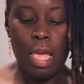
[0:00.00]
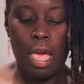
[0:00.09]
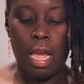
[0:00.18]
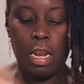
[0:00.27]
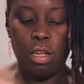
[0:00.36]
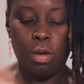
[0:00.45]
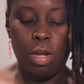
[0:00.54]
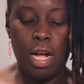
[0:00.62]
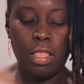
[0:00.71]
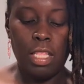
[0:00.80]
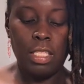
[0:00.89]
and you
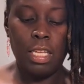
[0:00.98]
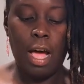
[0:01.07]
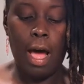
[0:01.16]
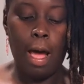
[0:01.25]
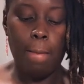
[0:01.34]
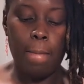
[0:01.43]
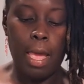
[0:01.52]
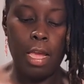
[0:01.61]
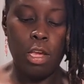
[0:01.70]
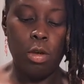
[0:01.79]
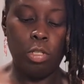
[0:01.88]
cut the top
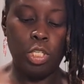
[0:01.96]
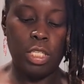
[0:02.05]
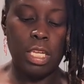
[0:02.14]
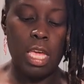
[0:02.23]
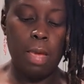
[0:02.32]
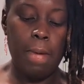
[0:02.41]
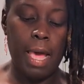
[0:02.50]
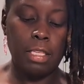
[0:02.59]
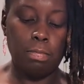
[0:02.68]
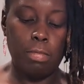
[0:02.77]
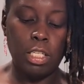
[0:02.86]
and you just keep
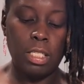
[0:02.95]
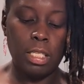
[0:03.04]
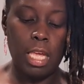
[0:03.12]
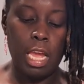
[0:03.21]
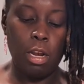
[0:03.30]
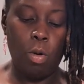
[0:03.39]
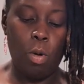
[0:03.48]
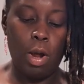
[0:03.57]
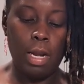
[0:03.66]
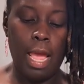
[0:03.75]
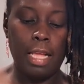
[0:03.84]
as much skin
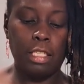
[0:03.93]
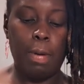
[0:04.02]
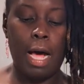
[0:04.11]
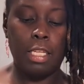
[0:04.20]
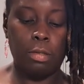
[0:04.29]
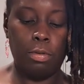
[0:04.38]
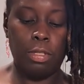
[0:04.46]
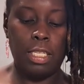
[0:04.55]
on as possible.